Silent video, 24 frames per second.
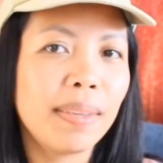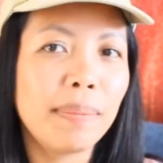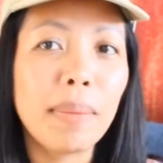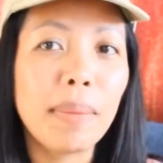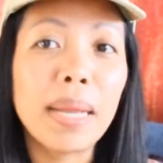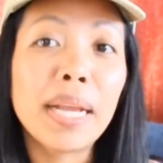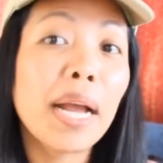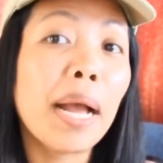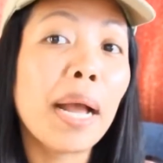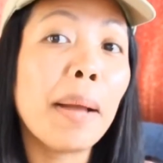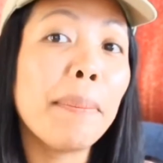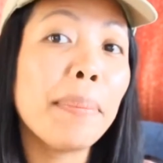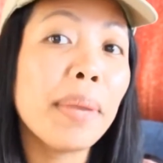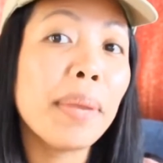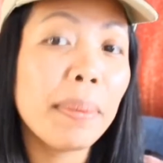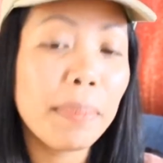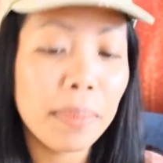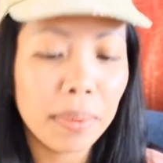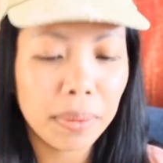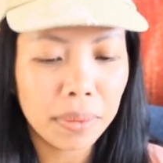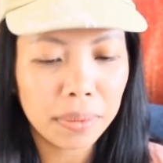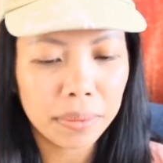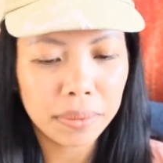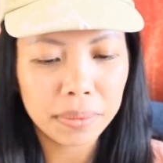My copy of
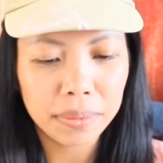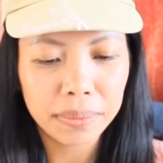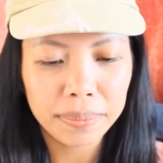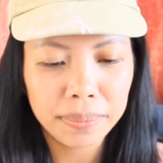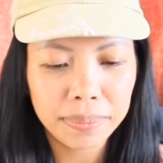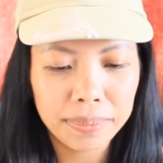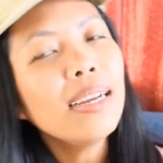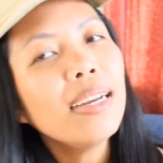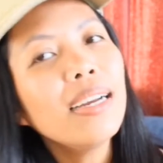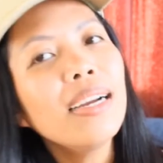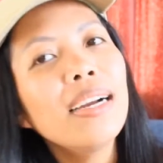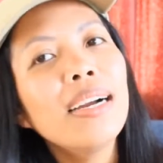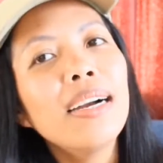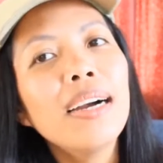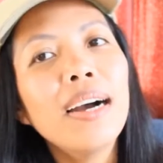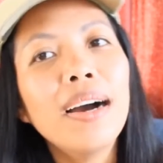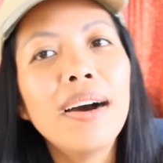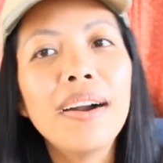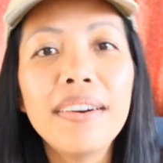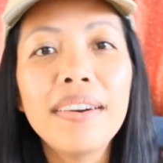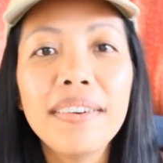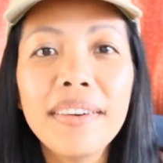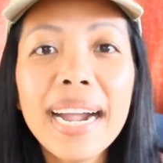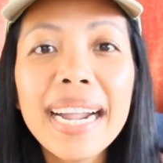popcorn.
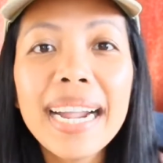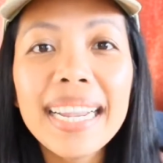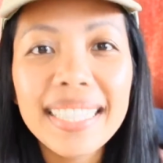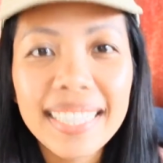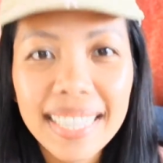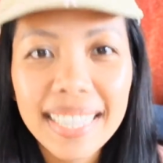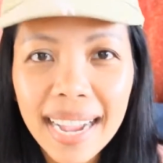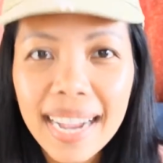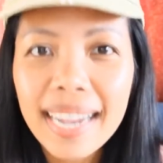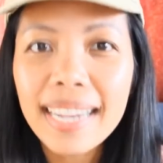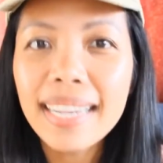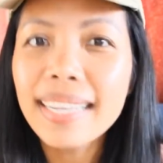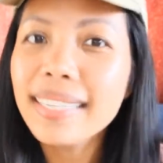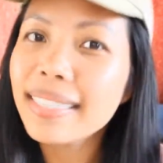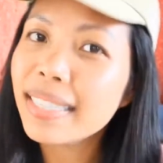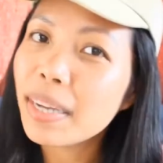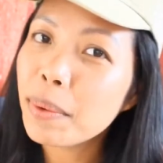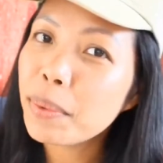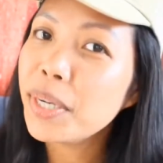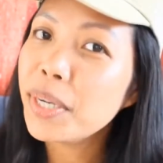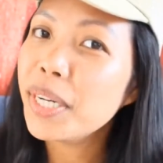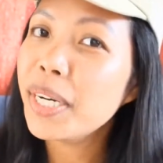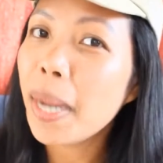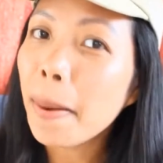Alright guys,
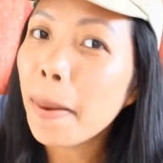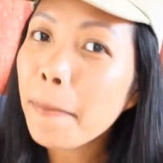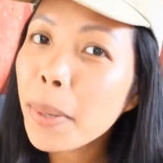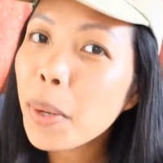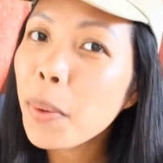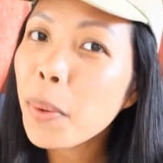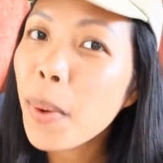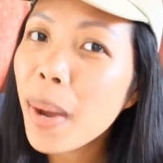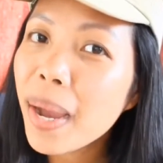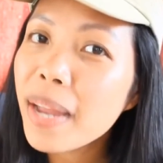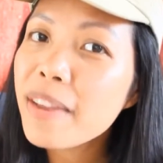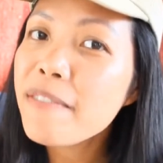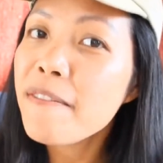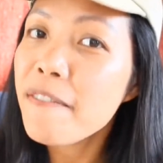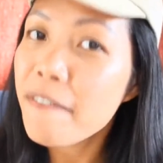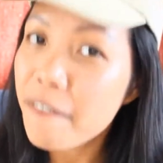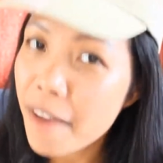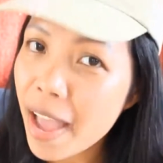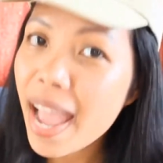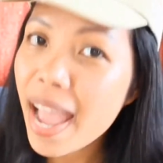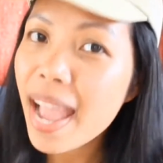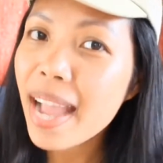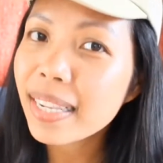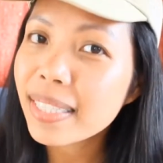our number one
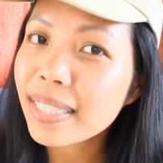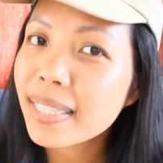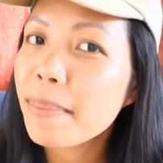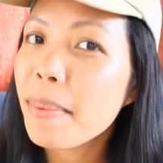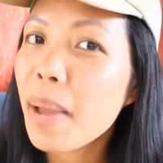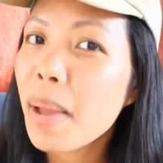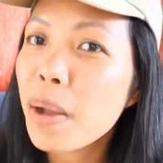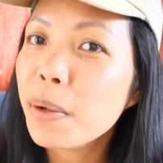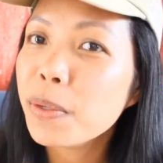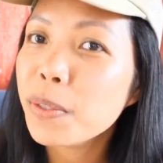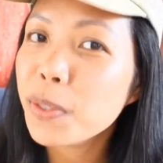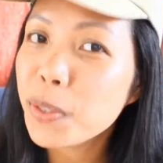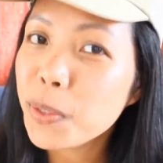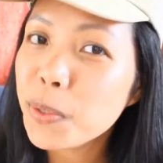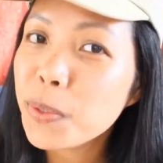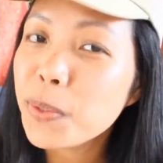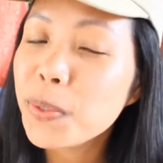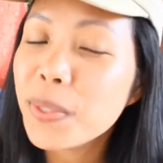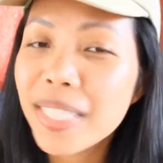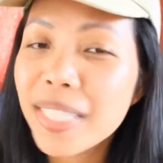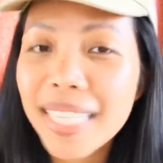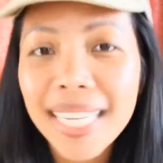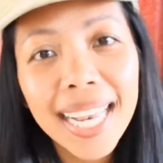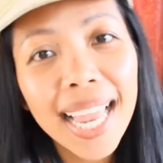fact about
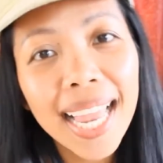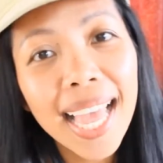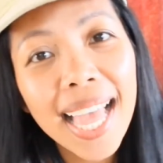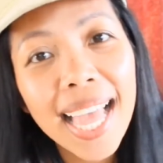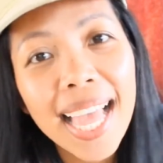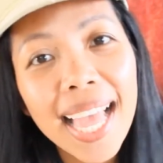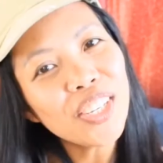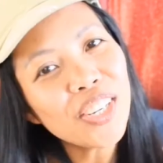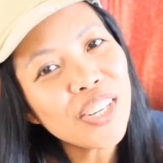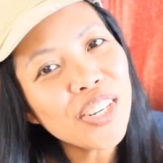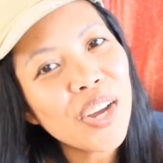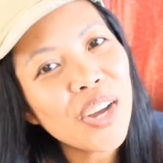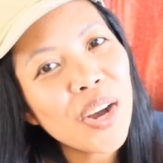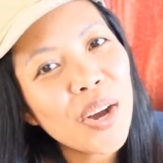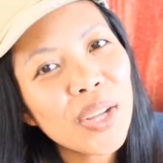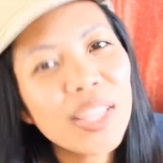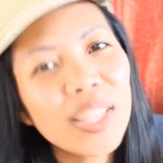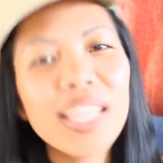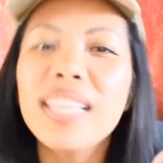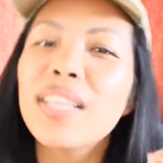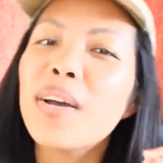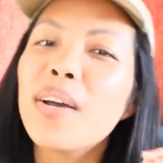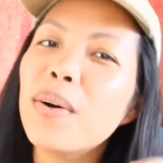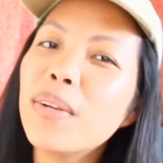New Zealand. Did you know
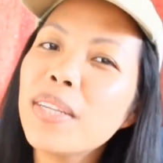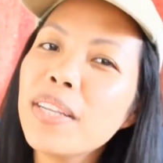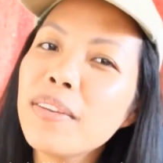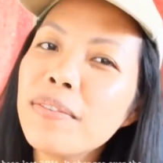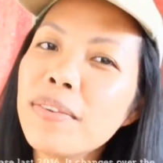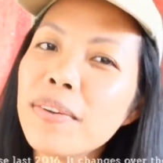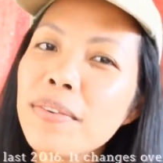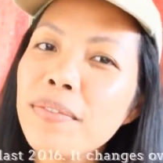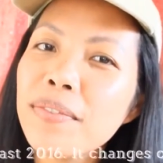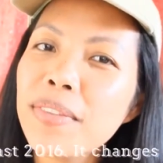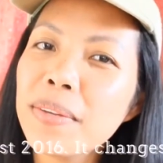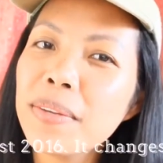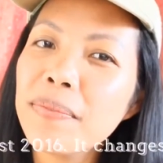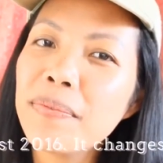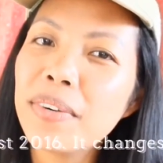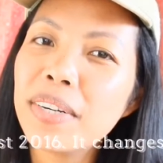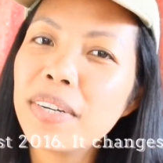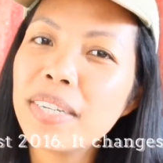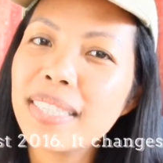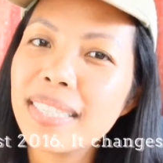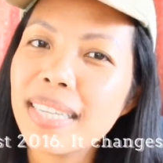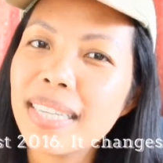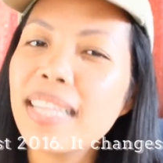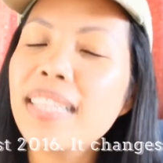that only 50%
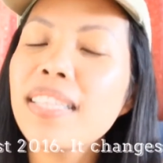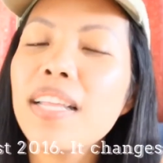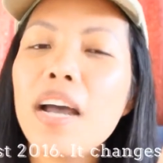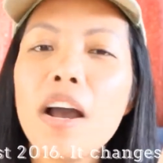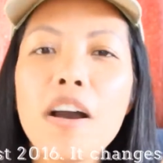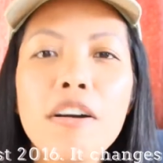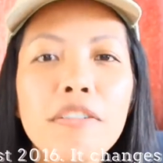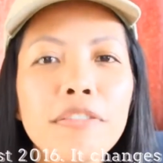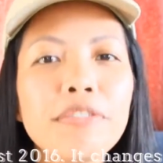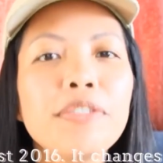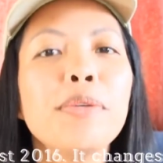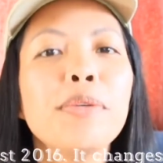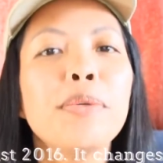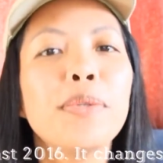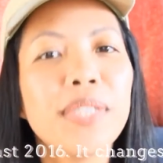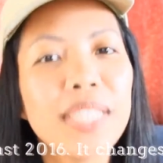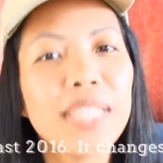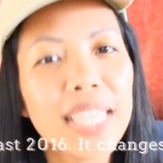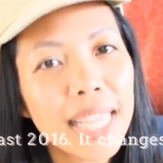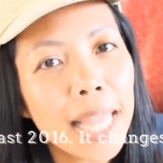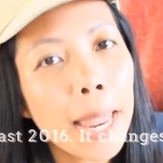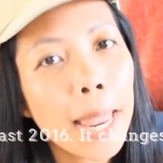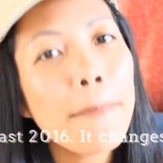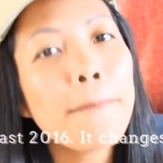of New
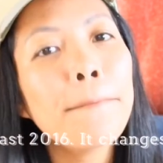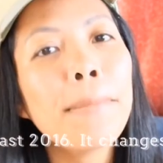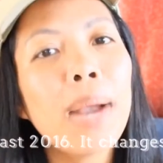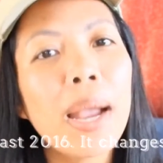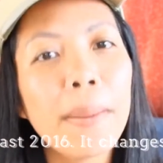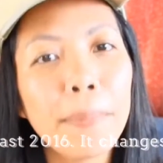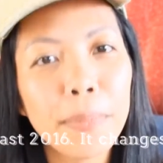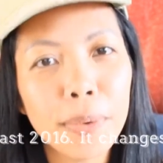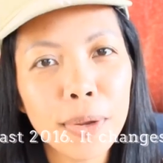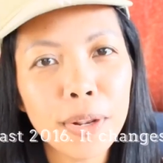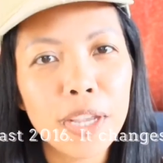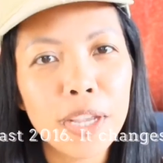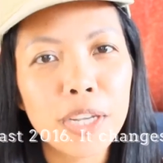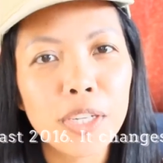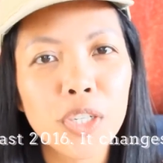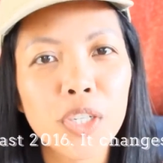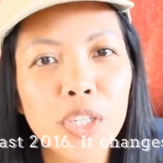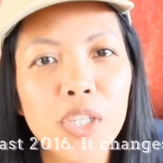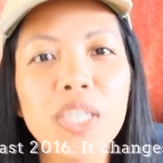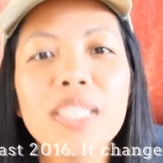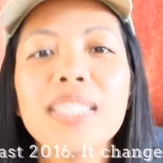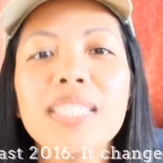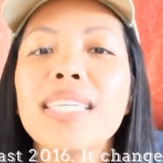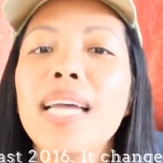Zealand
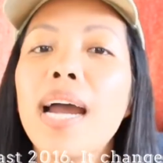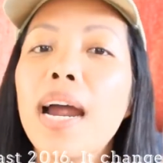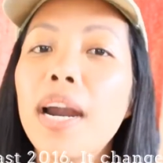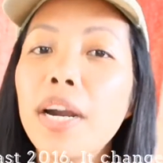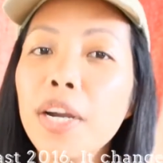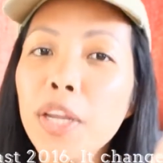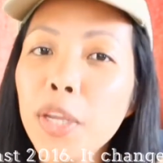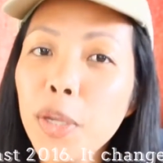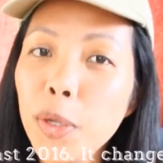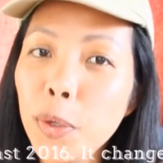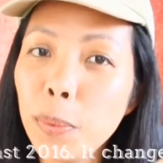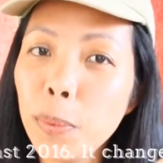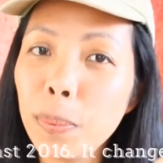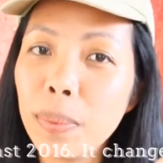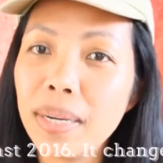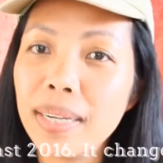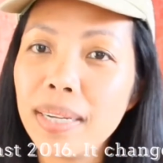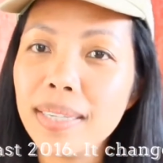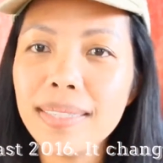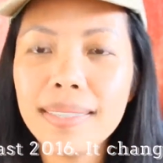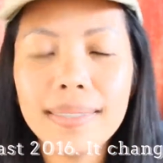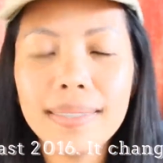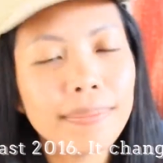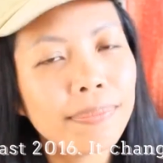populations are
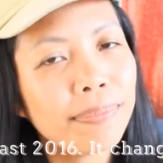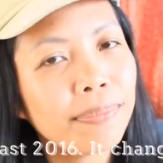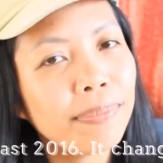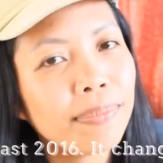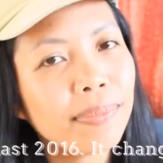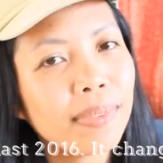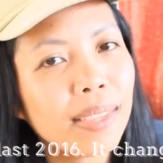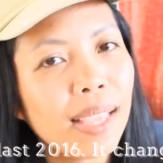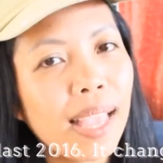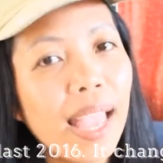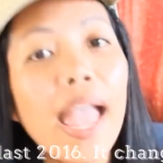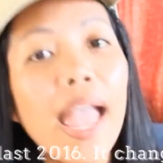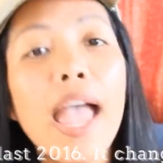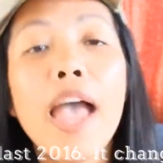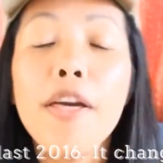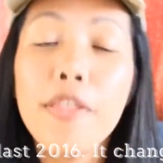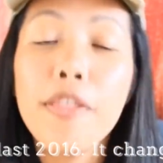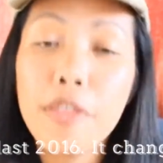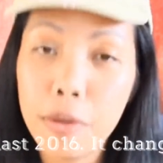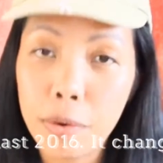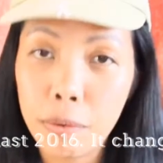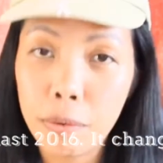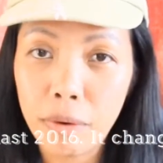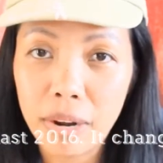human
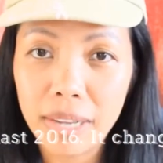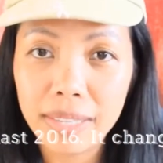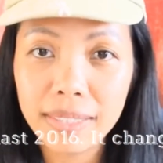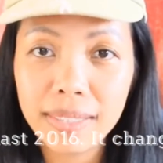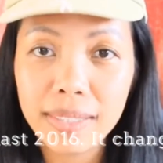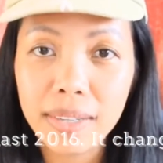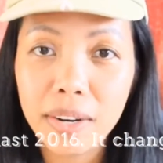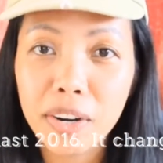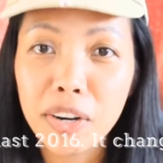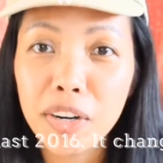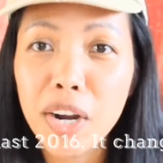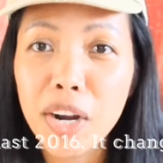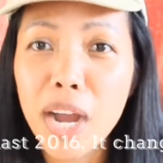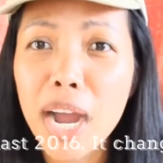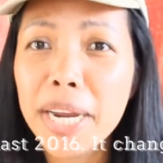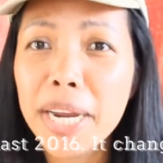and the rest are